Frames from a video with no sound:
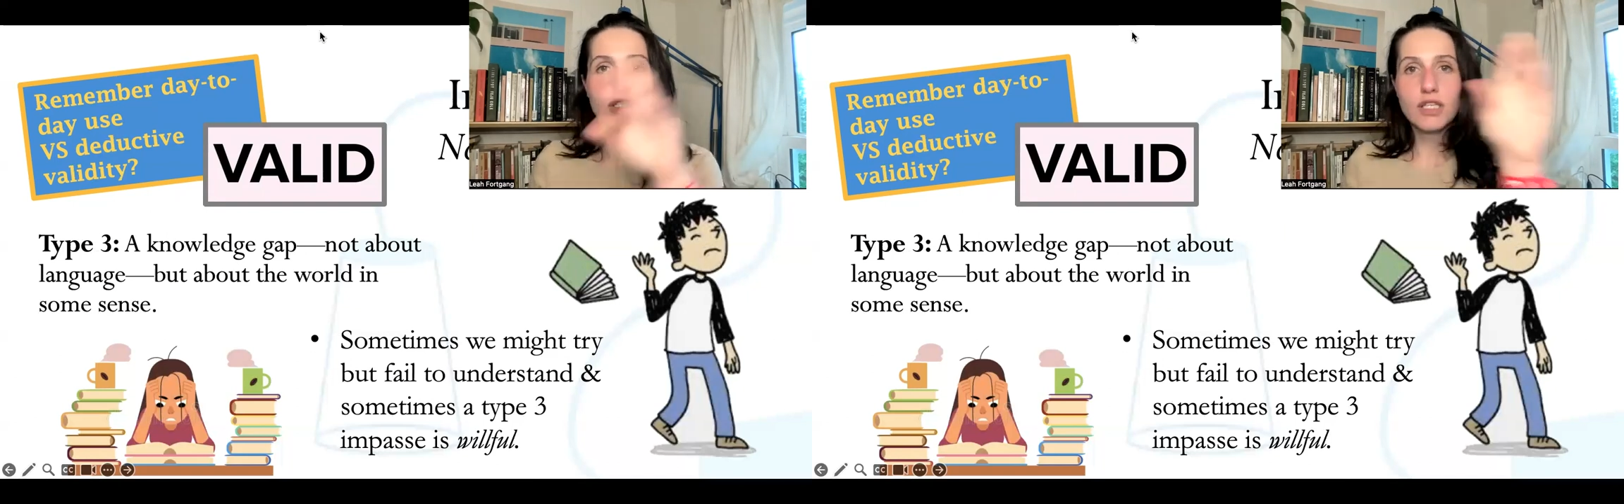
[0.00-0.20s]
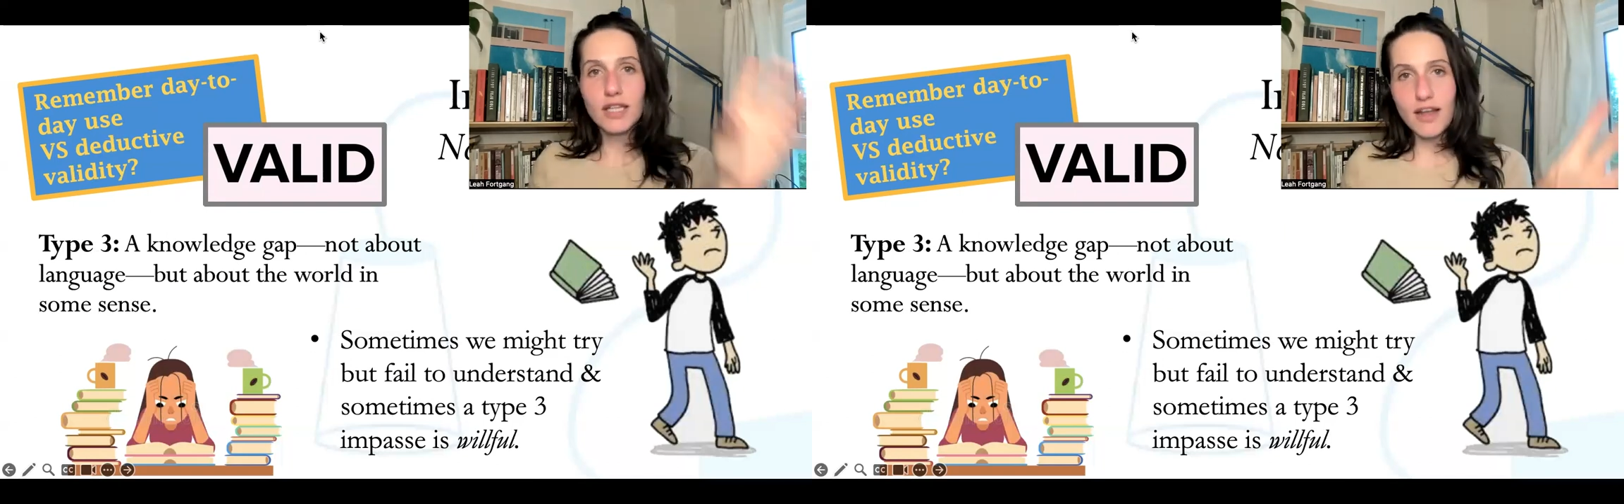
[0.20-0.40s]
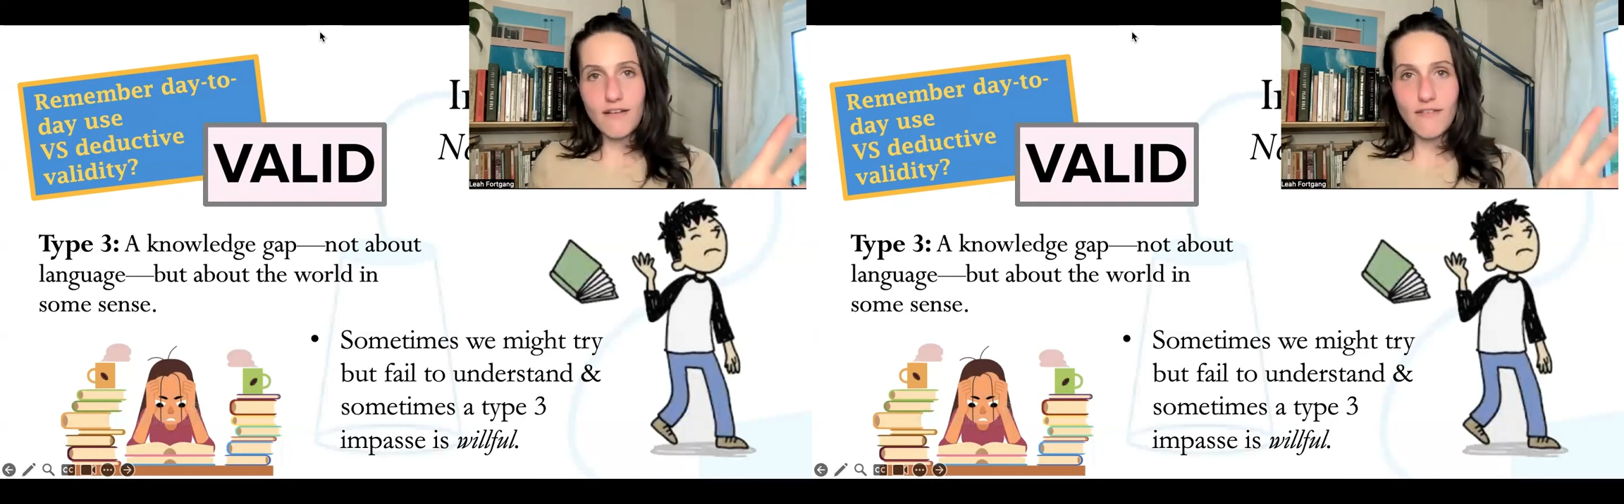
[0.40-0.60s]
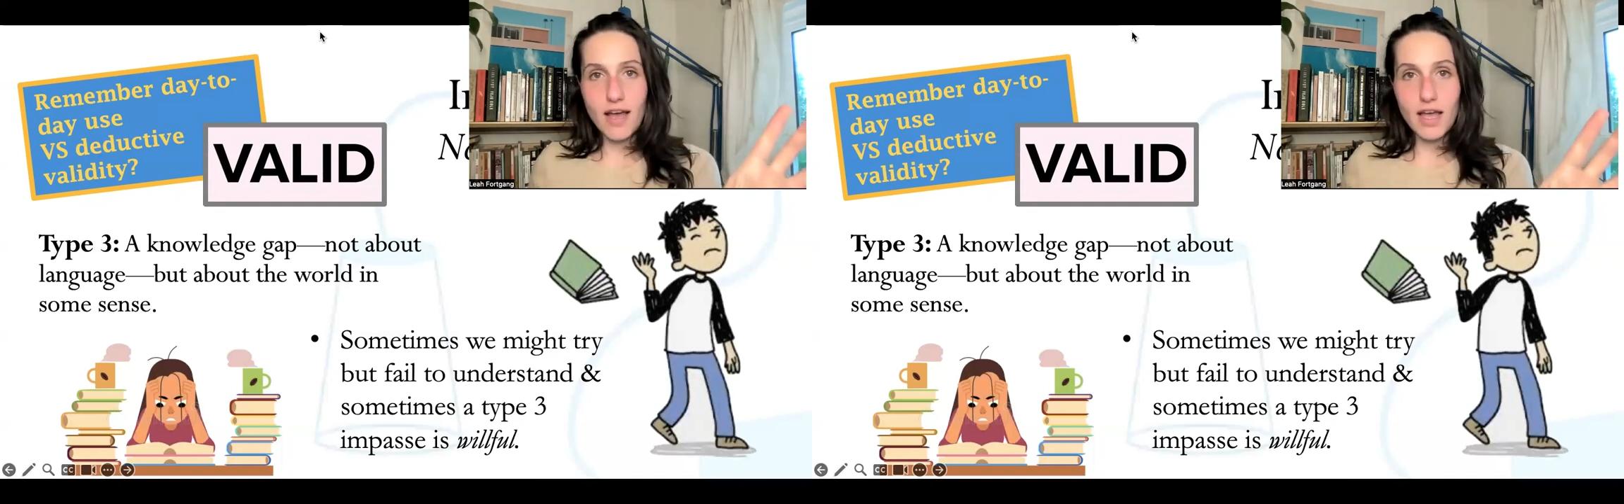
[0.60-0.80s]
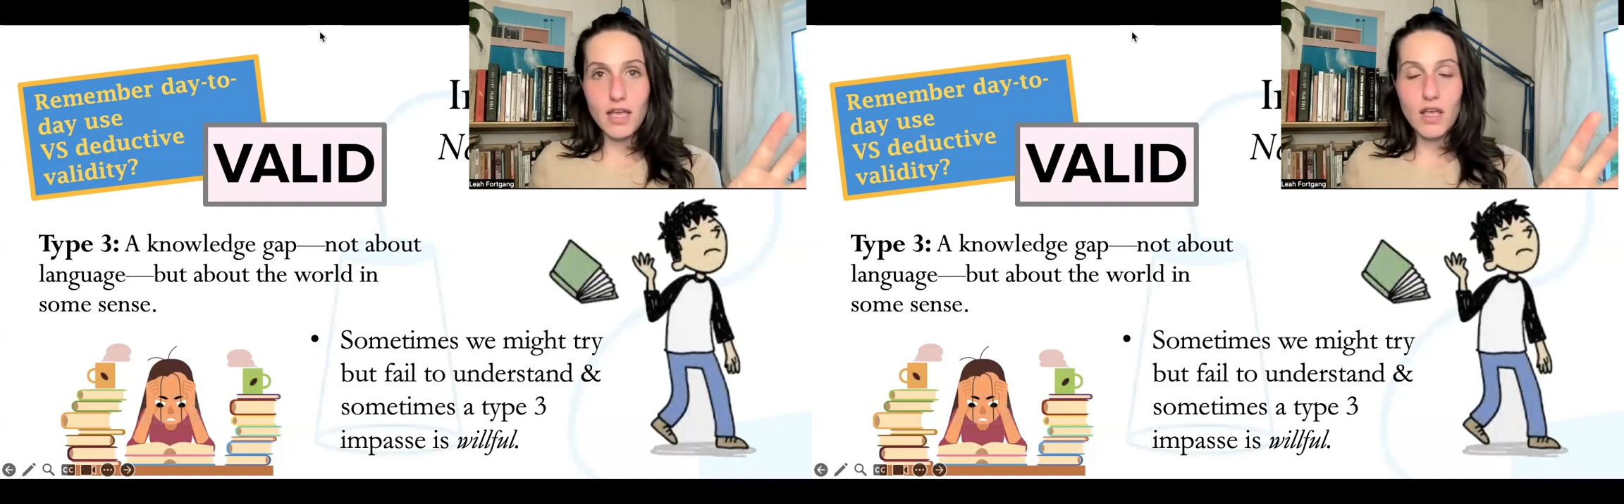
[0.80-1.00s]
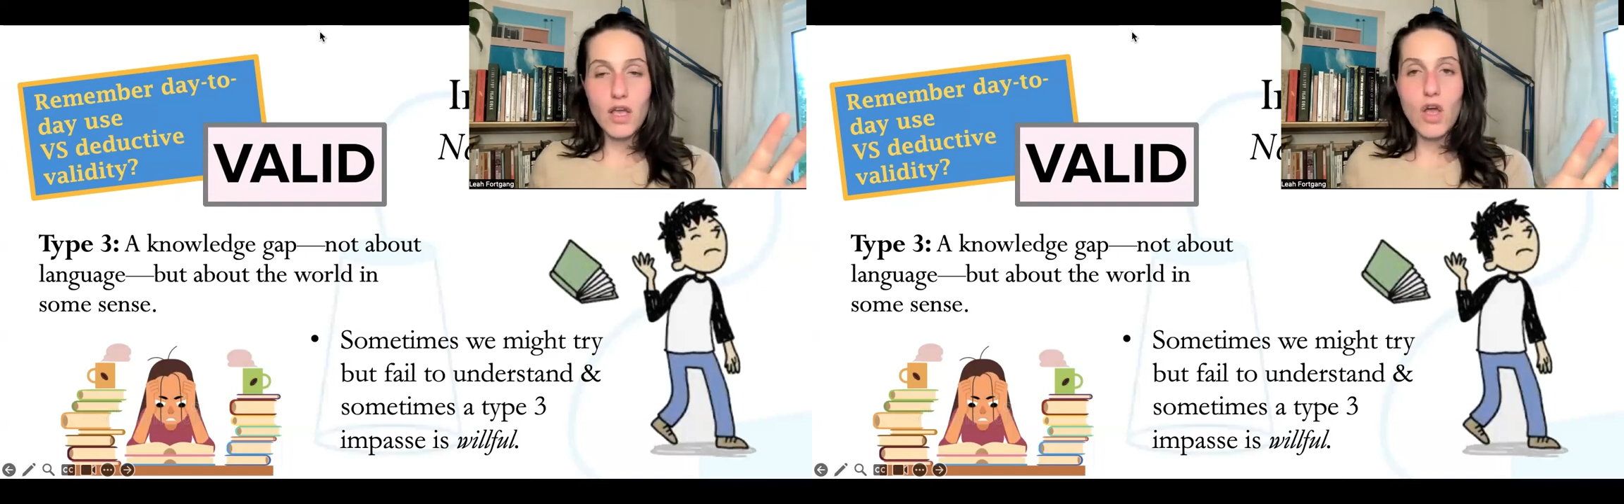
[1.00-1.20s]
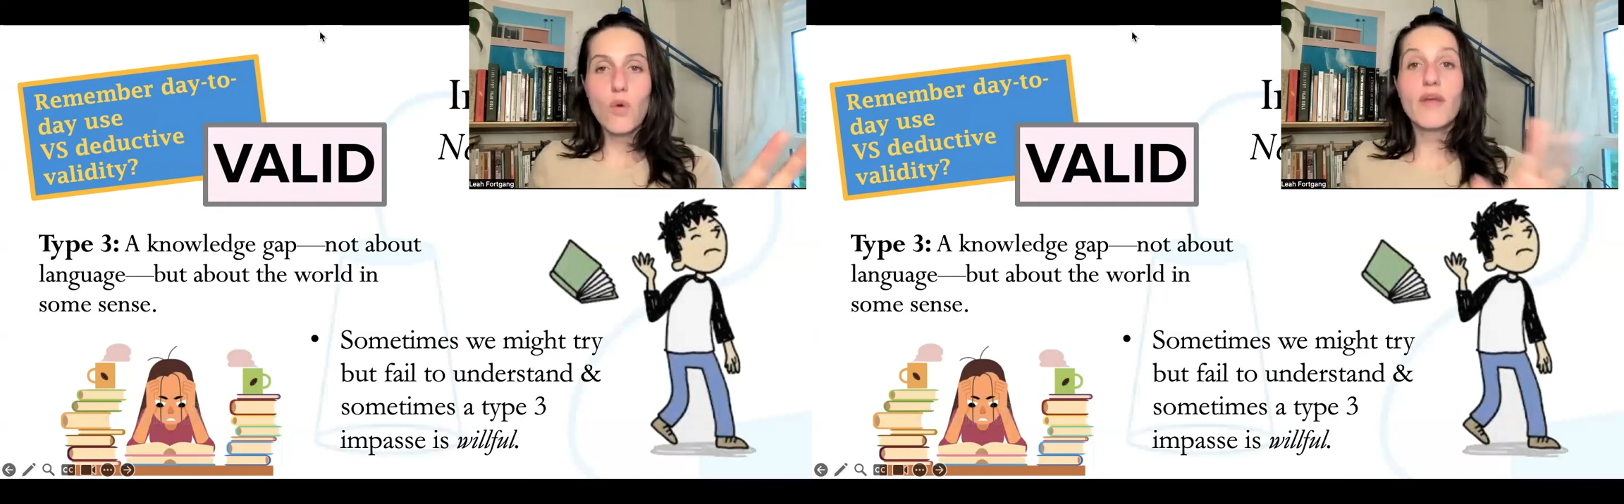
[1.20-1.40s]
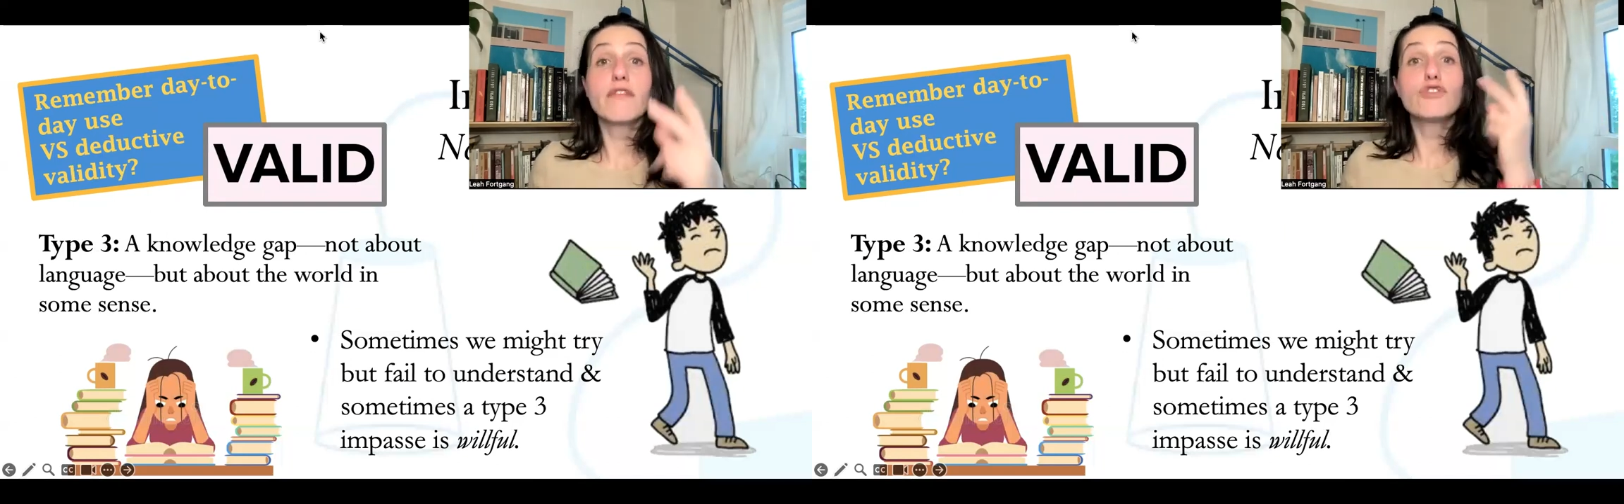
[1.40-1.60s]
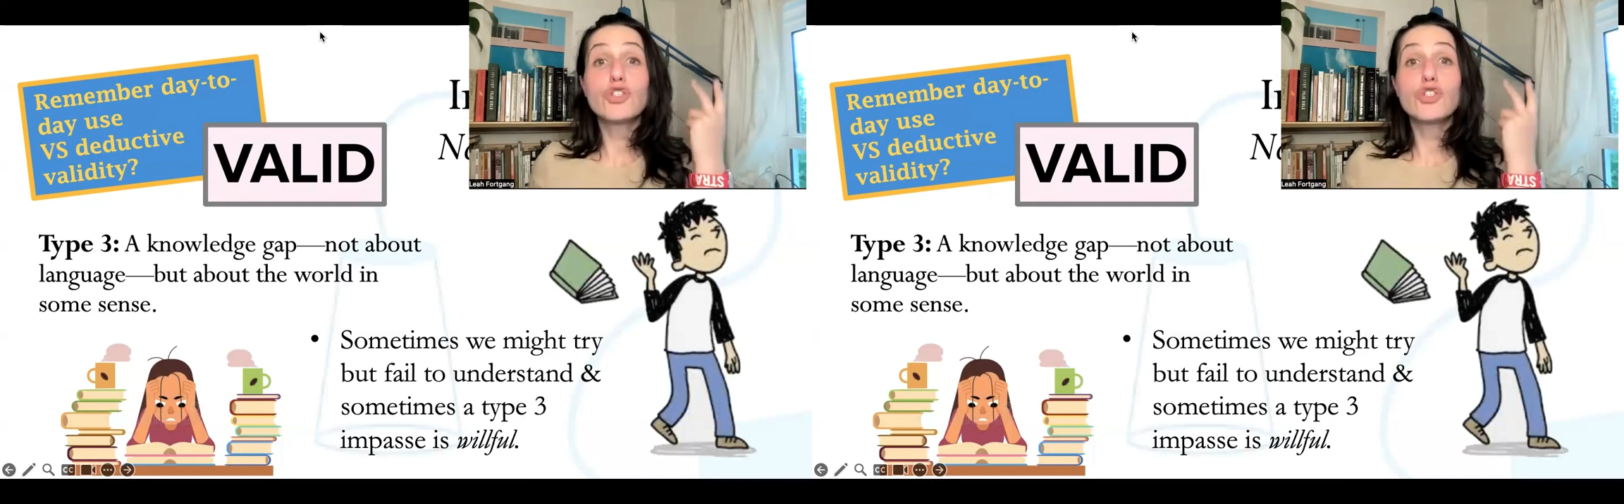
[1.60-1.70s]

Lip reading: to clarify, we have